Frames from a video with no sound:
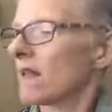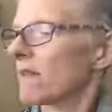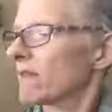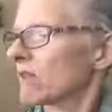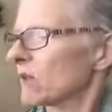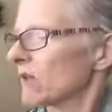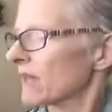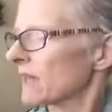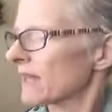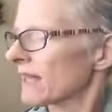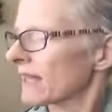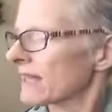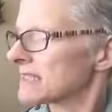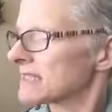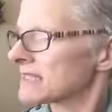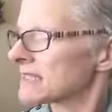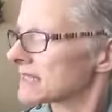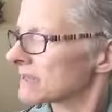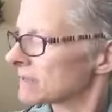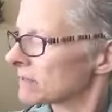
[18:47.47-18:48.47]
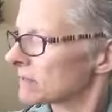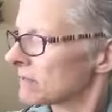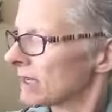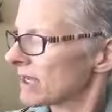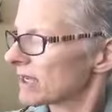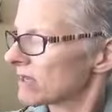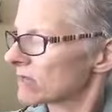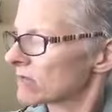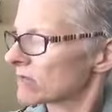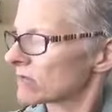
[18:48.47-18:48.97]
The only thing I didn't
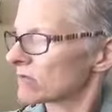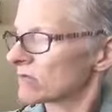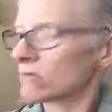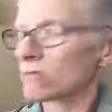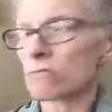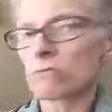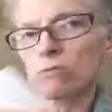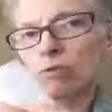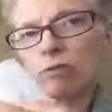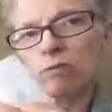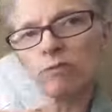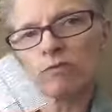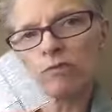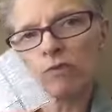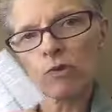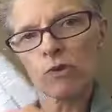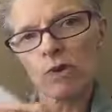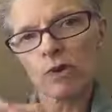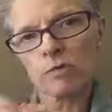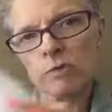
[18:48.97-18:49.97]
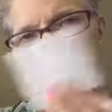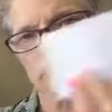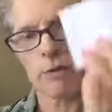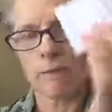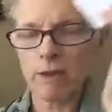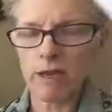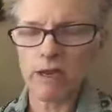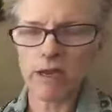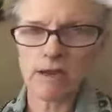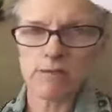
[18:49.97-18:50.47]
make room for, which I
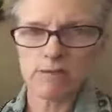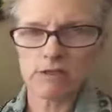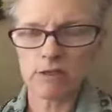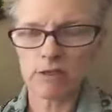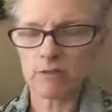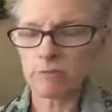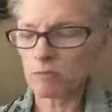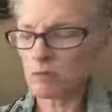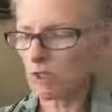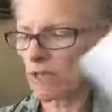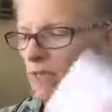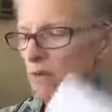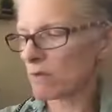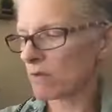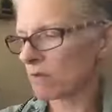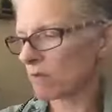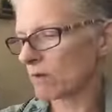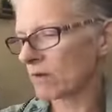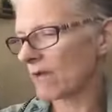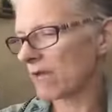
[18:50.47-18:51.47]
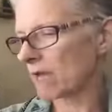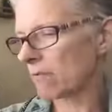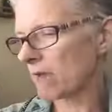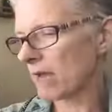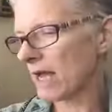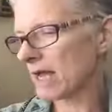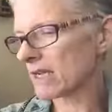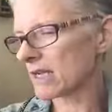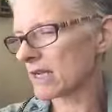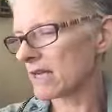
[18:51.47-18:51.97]
might have to play with when I get
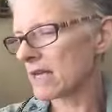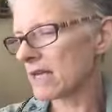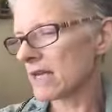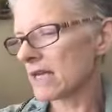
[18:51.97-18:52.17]
back,